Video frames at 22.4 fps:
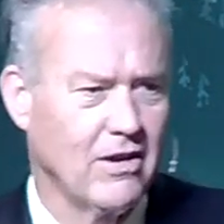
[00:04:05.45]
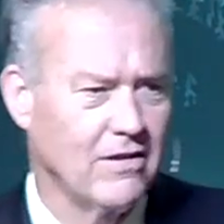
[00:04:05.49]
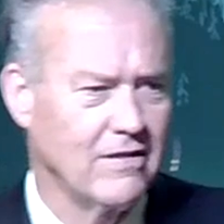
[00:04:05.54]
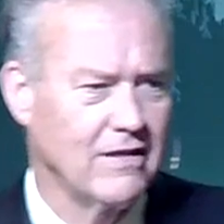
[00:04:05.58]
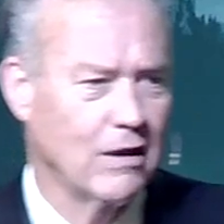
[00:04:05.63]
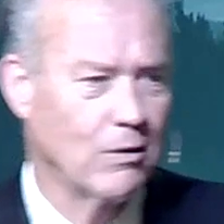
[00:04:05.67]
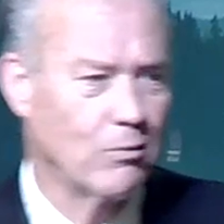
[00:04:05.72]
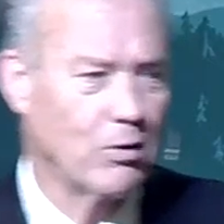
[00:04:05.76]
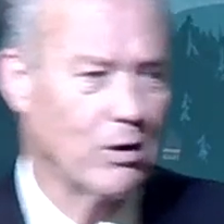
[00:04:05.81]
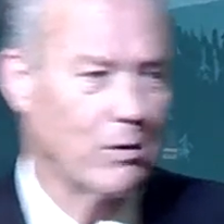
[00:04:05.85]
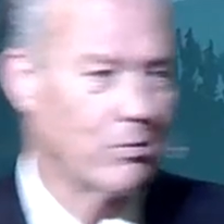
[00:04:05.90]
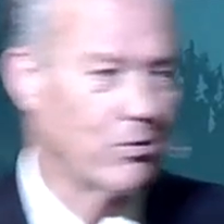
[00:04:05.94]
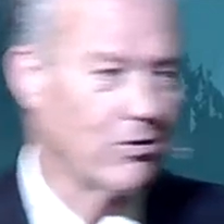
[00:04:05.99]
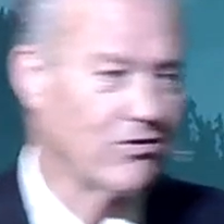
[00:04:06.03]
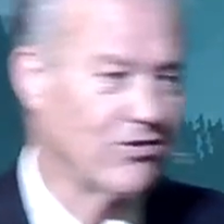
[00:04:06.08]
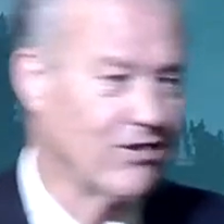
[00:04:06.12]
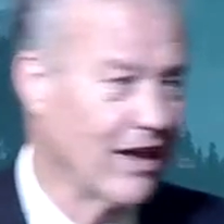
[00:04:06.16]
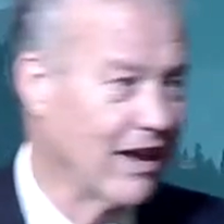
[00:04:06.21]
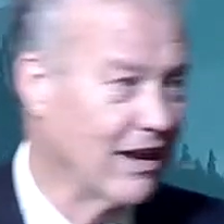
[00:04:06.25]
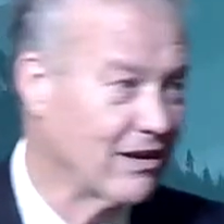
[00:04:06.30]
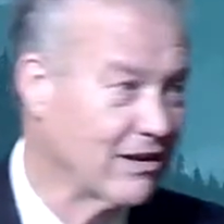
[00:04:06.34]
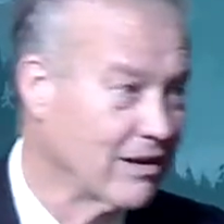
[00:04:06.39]
that we
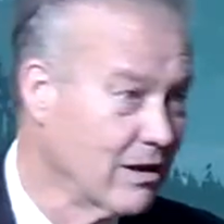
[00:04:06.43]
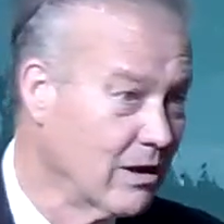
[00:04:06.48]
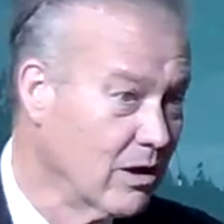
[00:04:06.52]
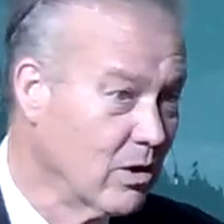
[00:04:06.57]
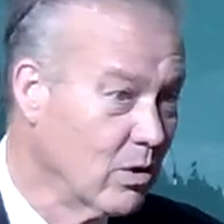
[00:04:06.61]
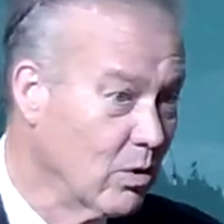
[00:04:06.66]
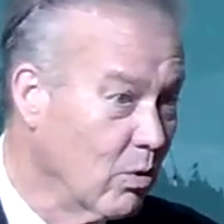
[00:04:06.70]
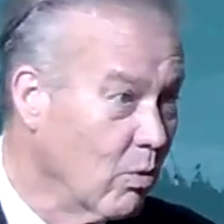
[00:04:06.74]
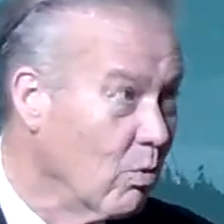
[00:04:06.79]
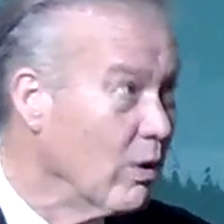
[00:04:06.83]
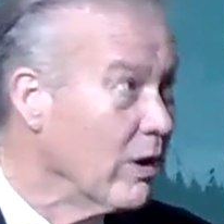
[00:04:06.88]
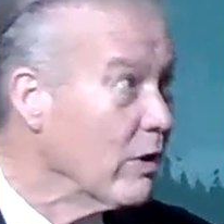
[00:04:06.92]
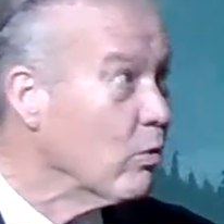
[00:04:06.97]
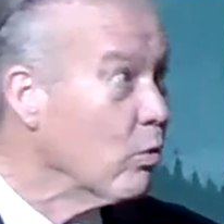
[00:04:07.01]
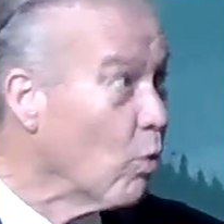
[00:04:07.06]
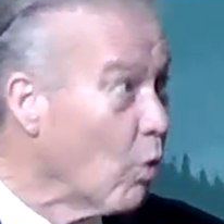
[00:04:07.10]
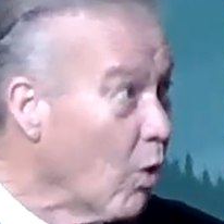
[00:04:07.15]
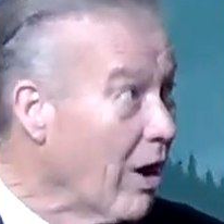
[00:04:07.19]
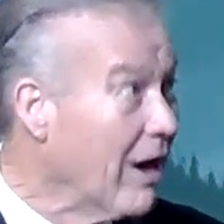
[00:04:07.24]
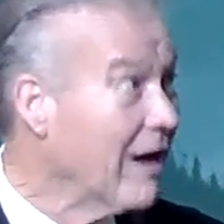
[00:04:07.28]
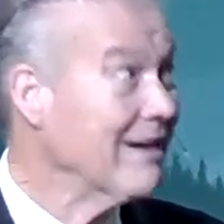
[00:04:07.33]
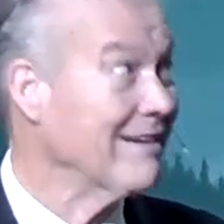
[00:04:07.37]
present. We
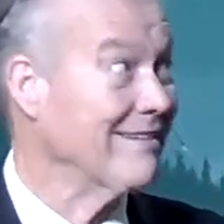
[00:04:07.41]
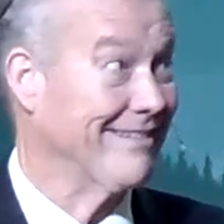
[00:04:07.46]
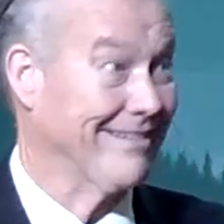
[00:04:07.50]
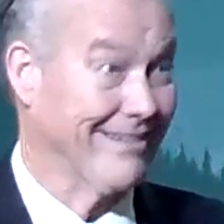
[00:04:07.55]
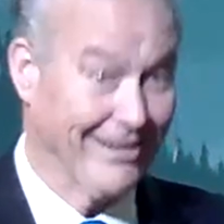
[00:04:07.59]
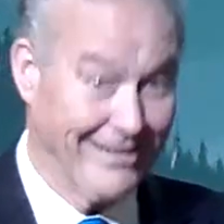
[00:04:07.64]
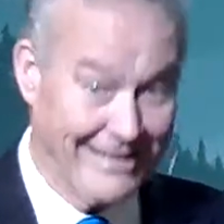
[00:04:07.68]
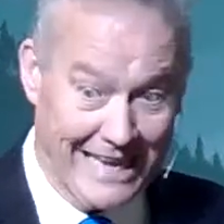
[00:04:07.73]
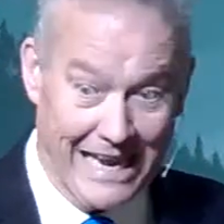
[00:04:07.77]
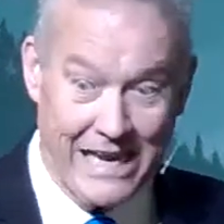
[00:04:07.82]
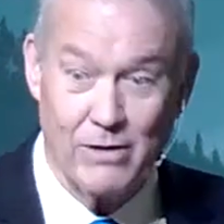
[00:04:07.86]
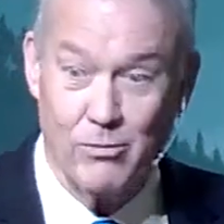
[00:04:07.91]
want to take